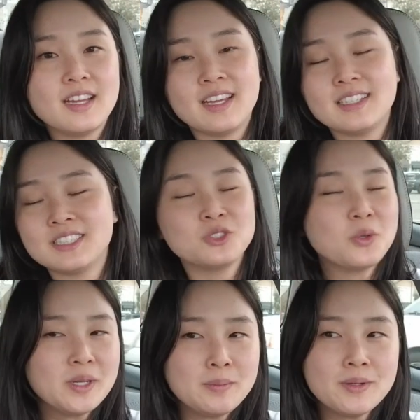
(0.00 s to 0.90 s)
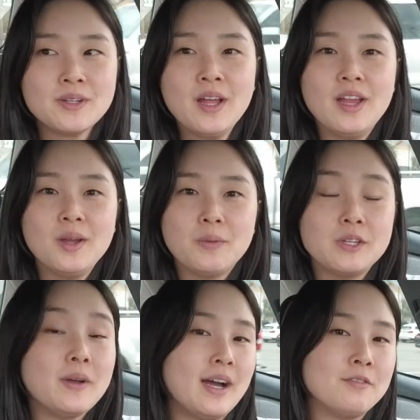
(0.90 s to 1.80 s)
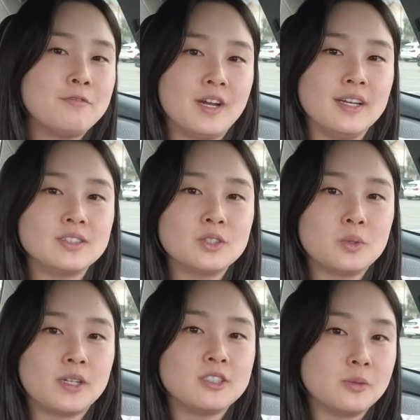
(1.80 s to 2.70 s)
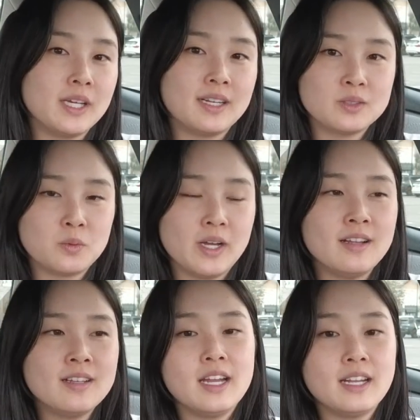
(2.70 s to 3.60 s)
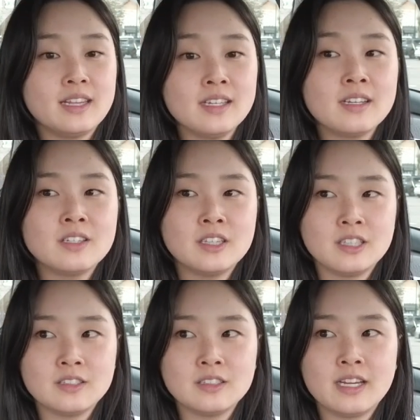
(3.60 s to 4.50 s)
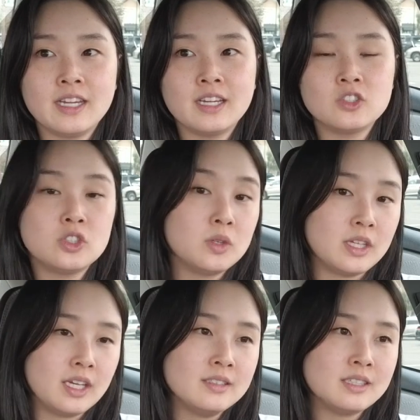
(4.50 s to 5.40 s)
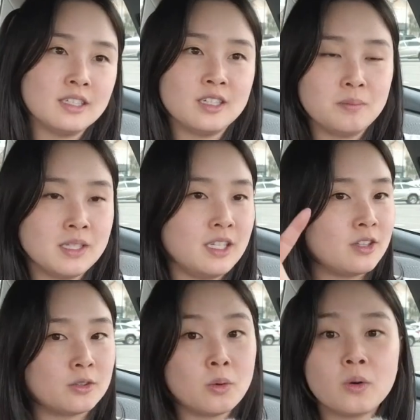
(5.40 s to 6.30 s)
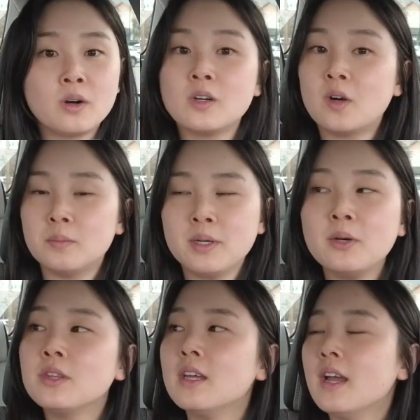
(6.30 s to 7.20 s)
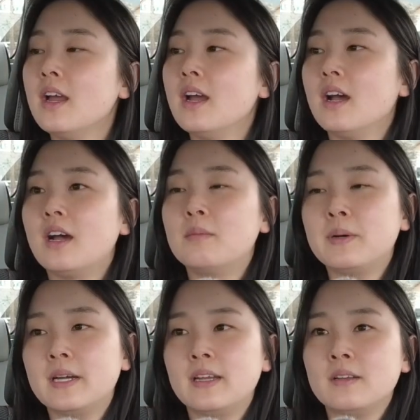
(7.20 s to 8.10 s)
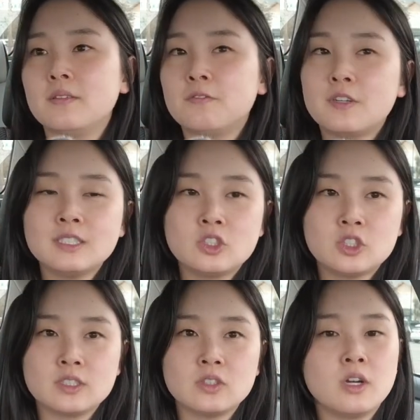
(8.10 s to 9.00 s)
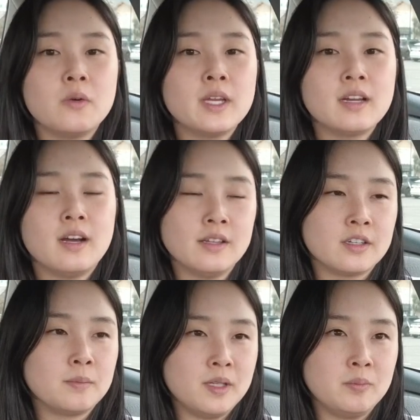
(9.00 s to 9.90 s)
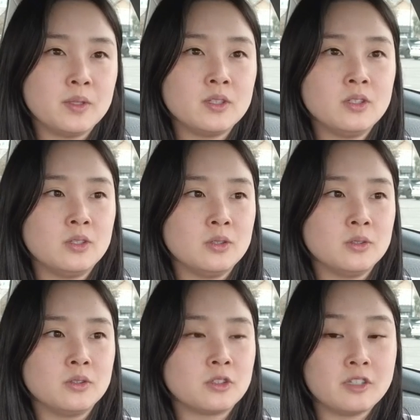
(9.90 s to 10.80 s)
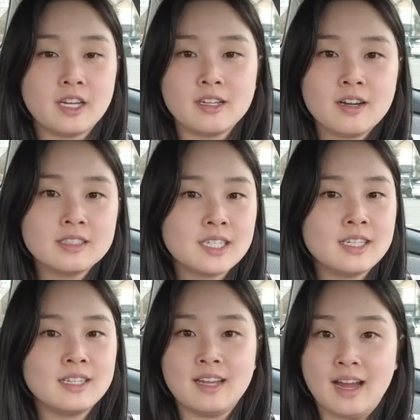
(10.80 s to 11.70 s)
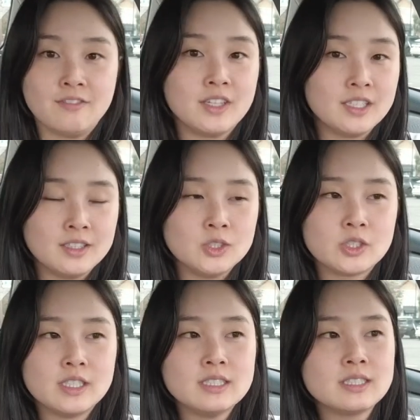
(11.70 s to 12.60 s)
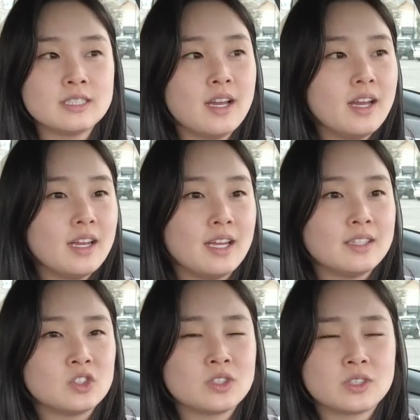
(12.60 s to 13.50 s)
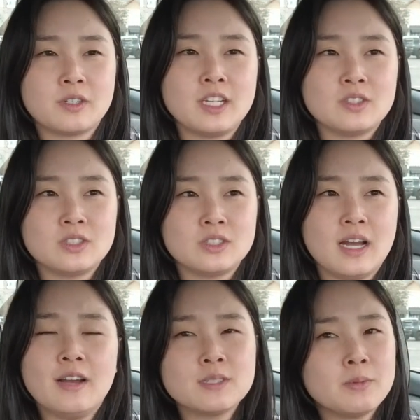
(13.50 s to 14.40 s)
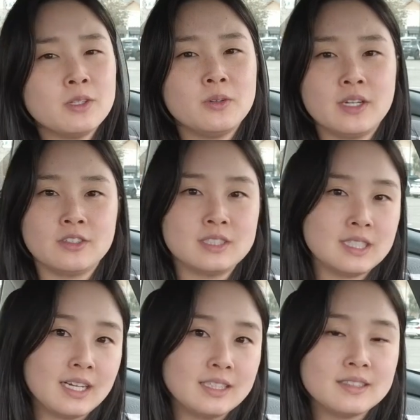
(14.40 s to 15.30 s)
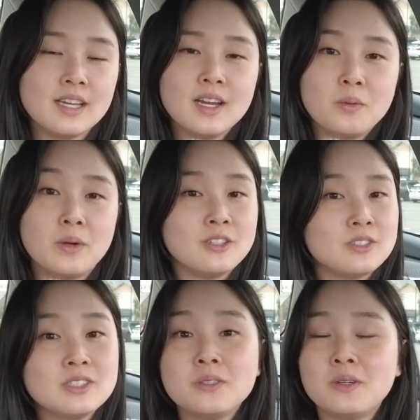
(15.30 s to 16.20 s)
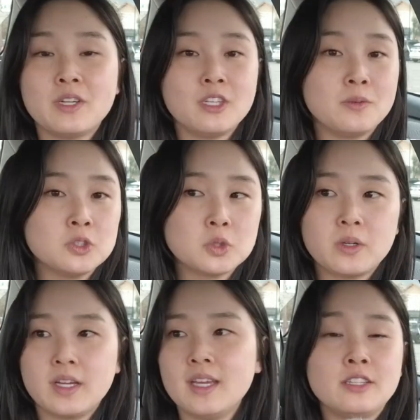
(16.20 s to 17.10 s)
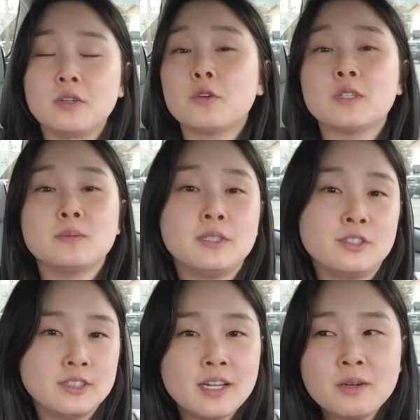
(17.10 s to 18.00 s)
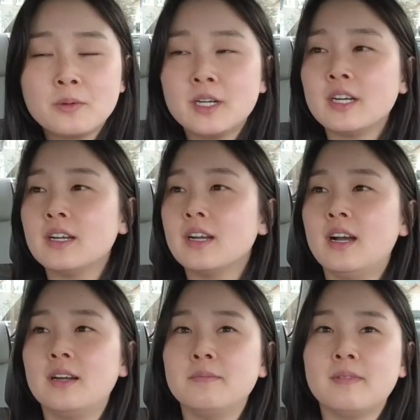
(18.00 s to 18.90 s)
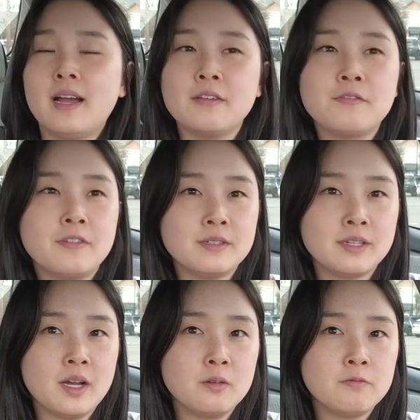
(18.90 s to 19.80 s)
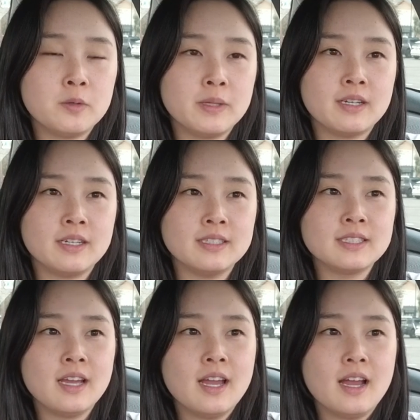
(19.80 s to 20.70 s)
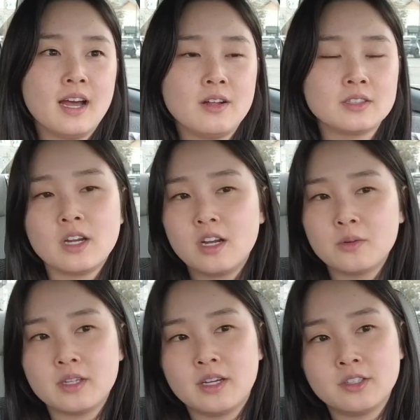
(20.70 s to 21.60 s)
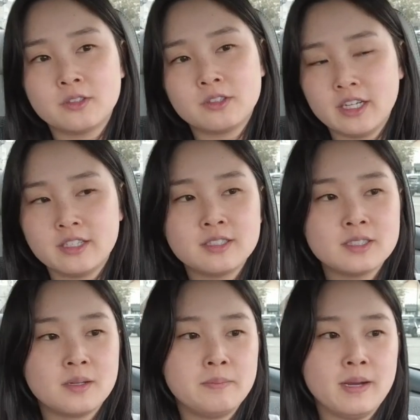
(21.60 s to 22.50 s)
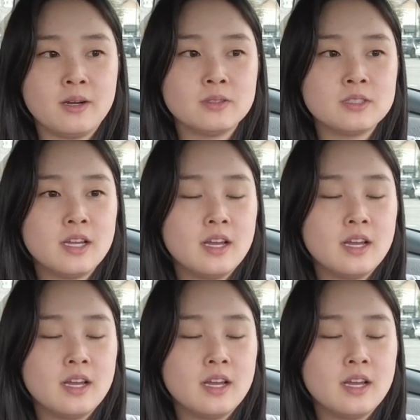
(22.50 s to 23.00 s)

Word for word: and enjoyable when you have friends who are doing it as well. And I think it could look like two things, and it could be an either or or both. Uh, but First, just knowing other people who create content and have that interest. It's just great to have someone who understands what you do and what you enjoy. And you, of course, build your network. Um, I've found it helpful because I'll talk with other creators about